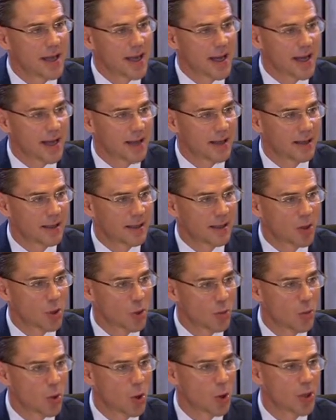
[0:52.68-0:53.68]
and
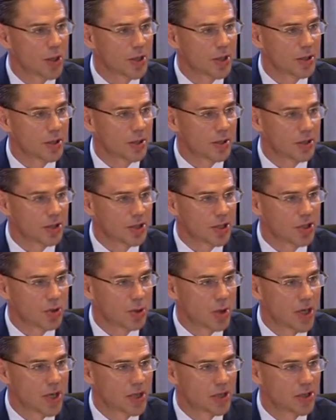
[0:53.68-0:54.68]
avoid a
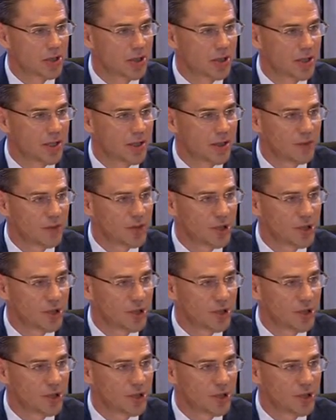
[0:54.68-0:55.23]
situation in